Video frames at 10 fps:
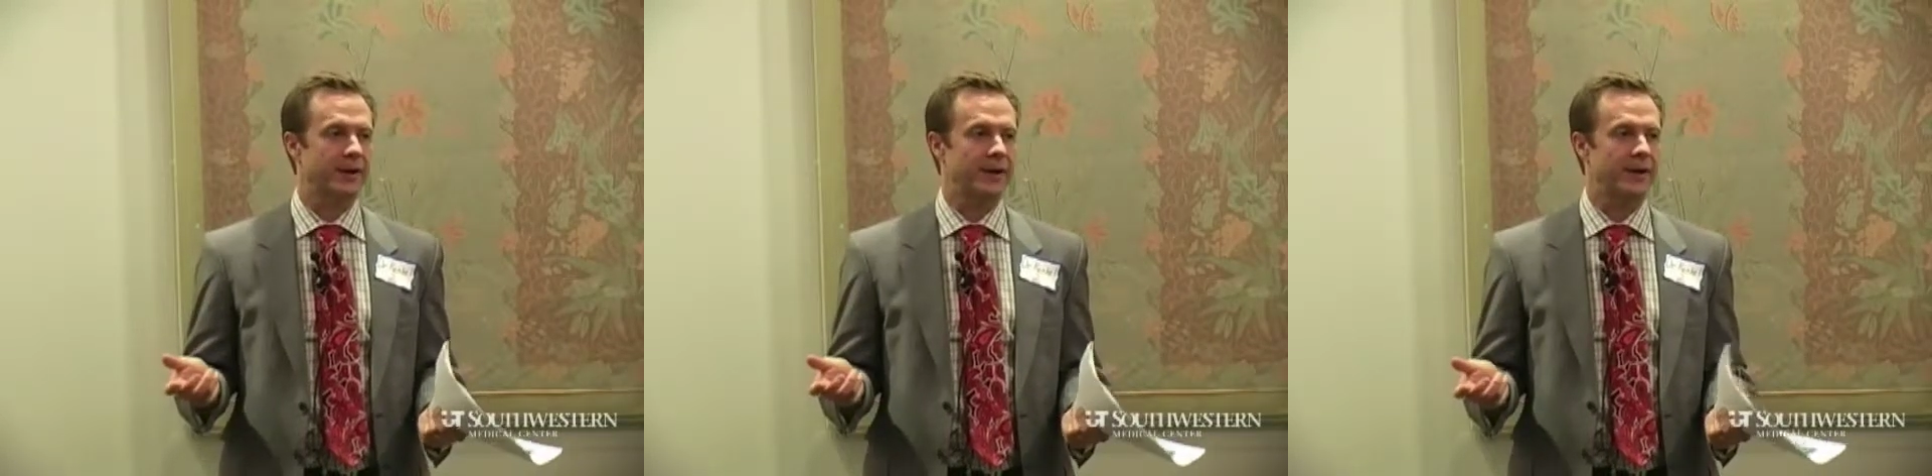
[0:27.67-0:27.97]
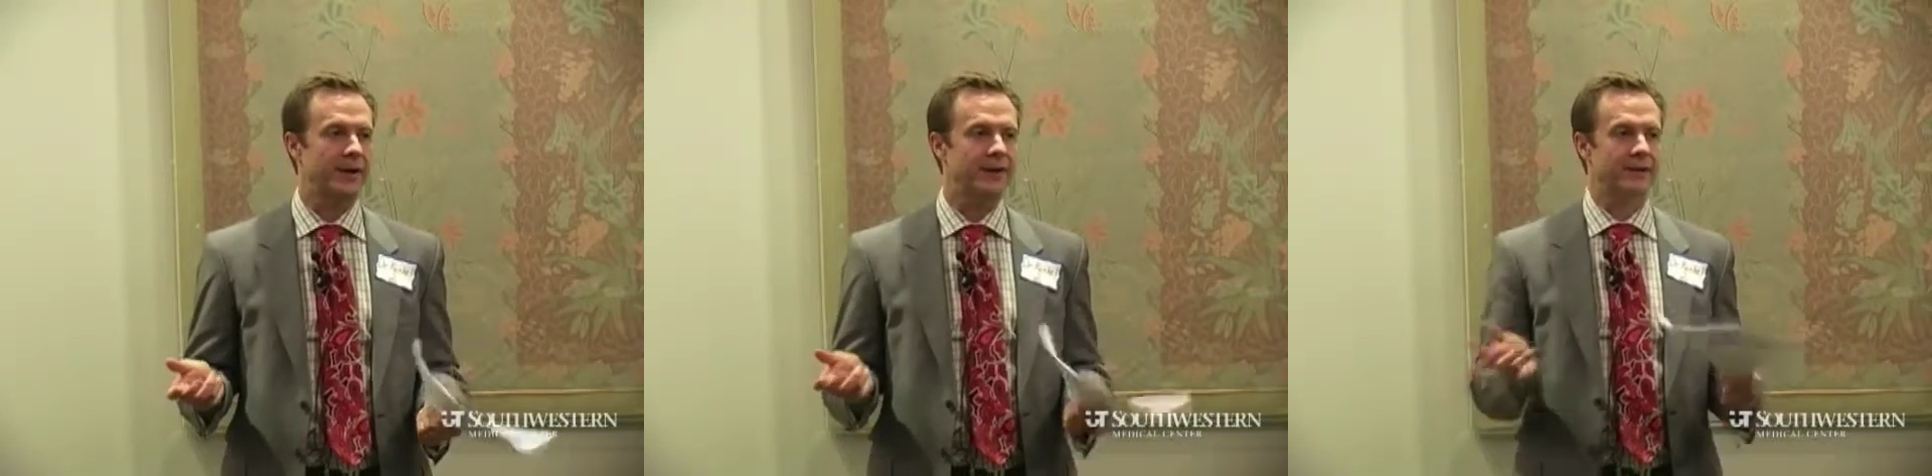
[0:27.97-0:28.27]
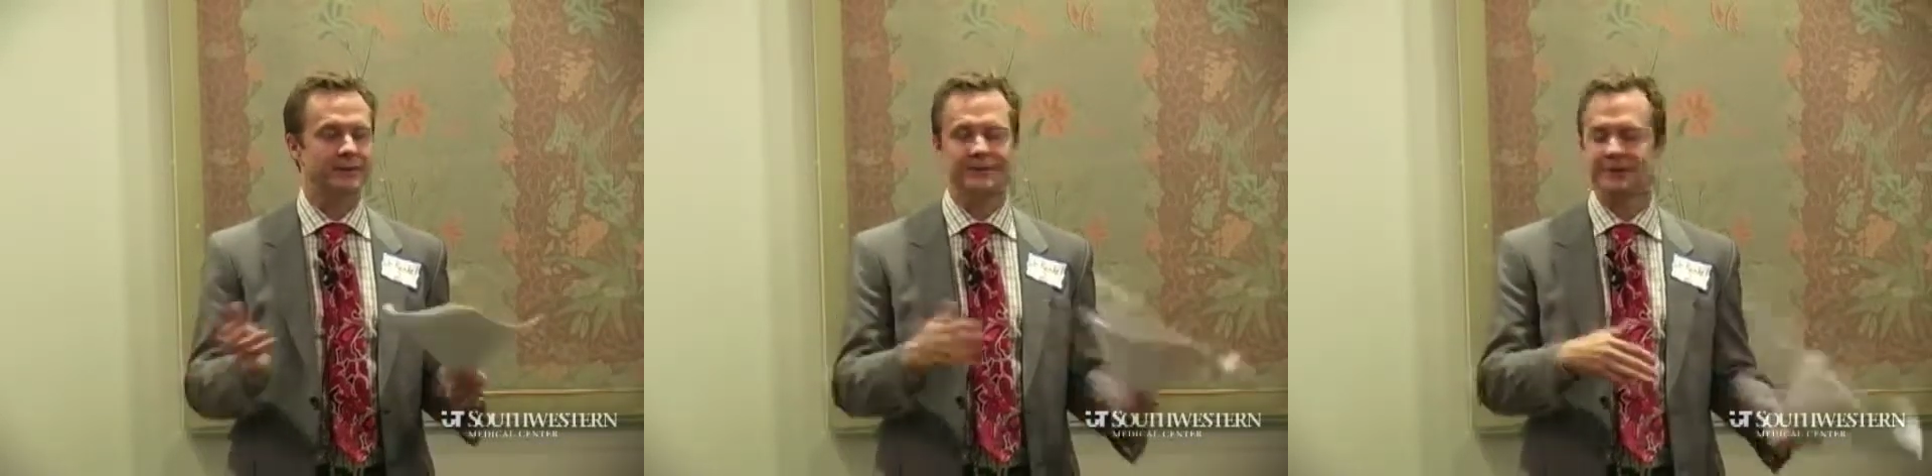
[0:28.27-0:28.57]
and it can't
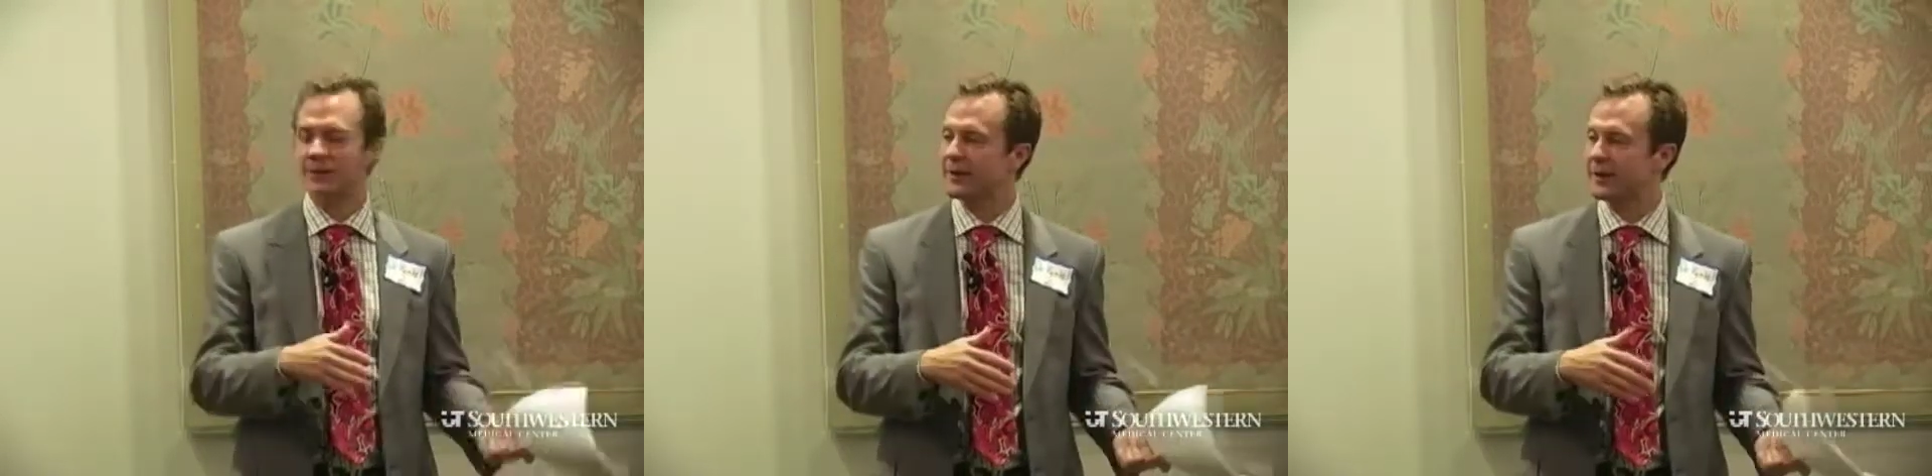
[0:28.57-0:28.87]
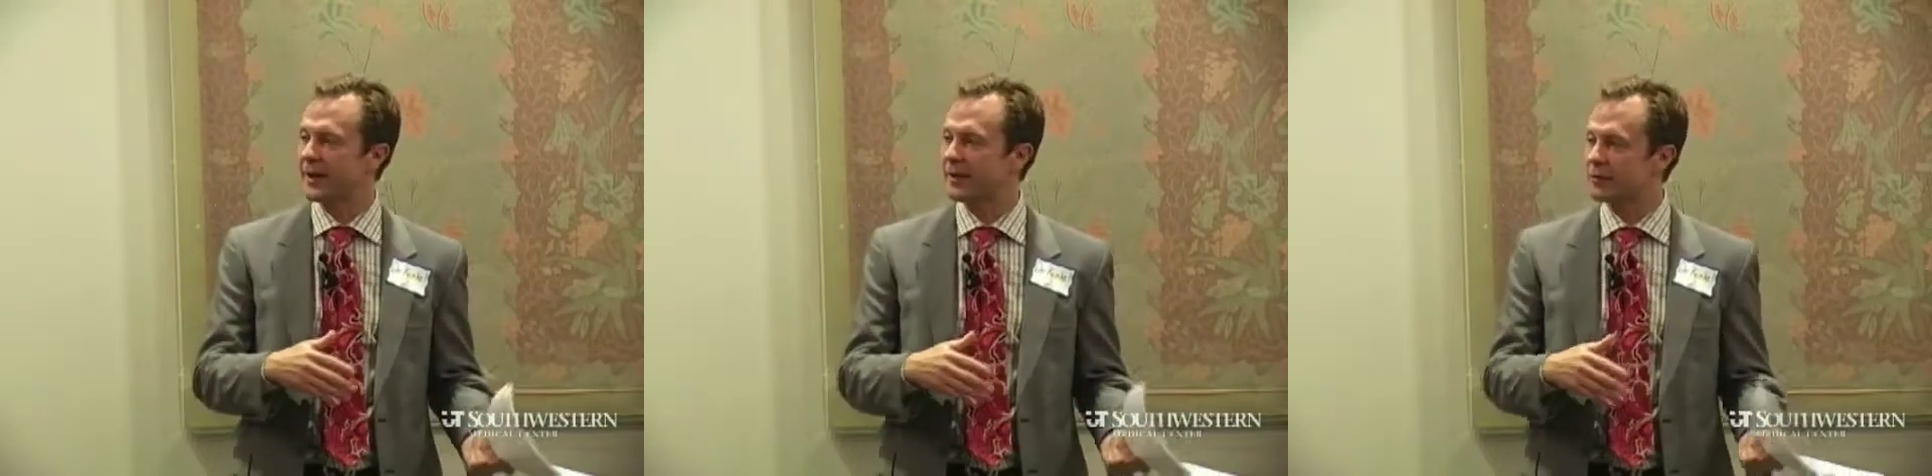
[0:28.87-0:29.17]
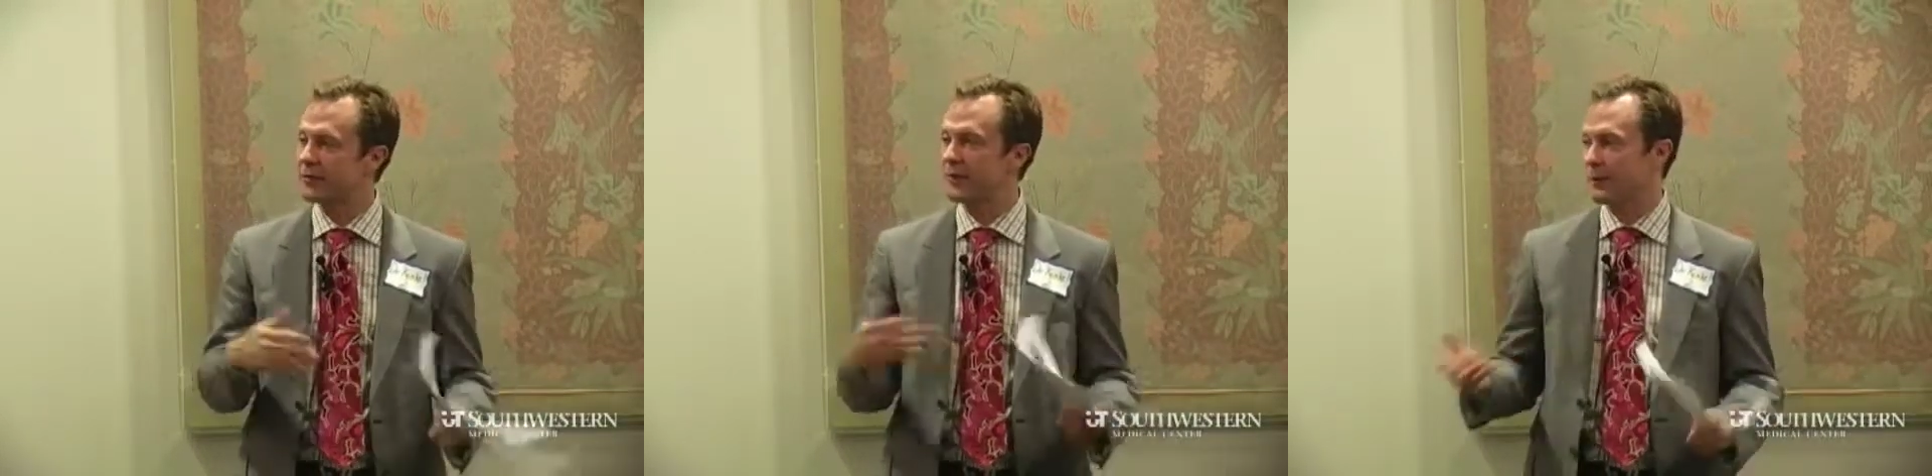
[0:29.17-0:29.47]
necessarily get you the
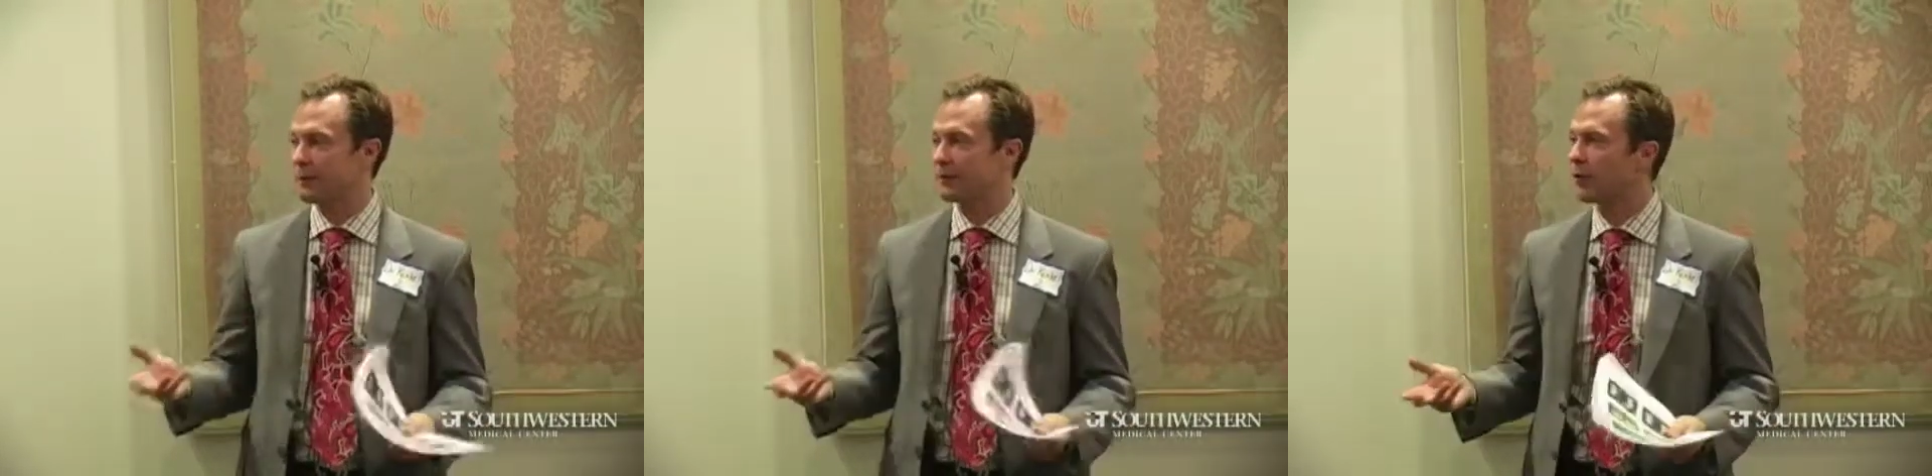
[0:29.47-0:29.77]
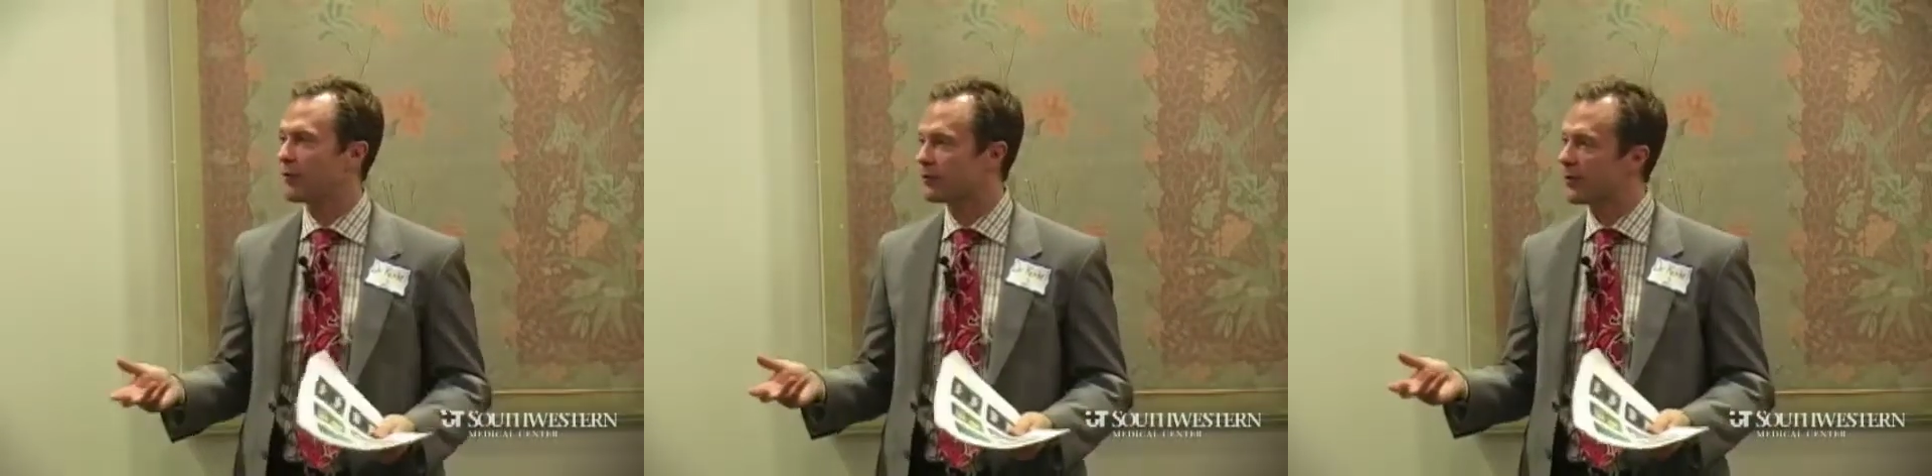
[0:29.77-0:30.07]
same results